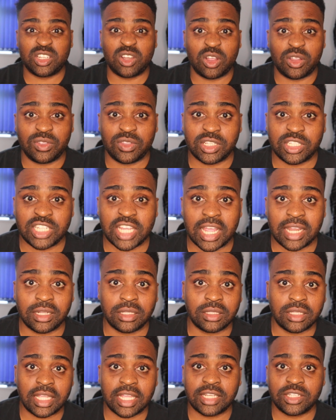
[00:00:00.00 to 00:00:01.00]
it on the channel
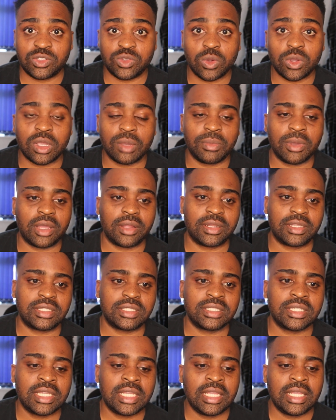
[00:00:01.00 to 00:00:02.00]
and talk about it.
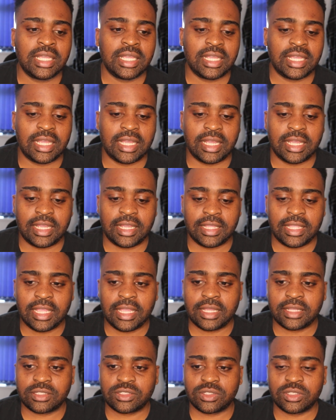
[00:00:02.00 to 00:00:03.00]

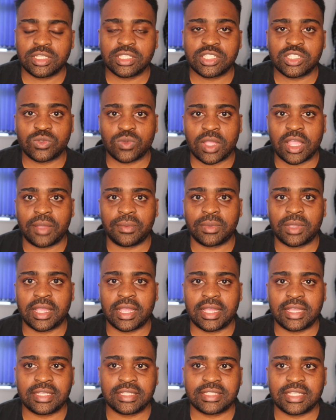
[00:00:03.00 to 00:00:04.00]
Yeah, so this is where I am,
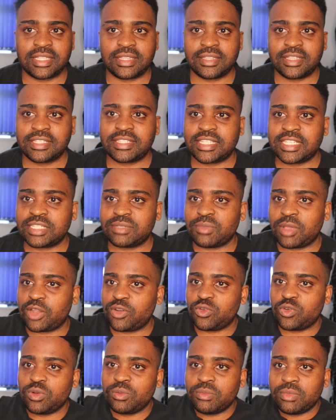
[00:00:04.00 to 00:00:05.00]
guys, and this is my
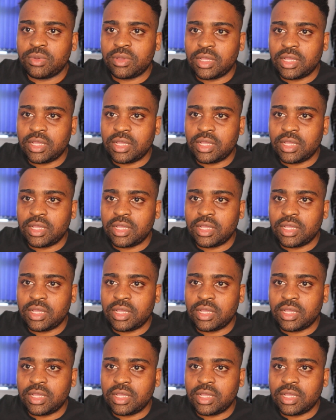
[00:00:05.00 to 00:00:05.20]
room.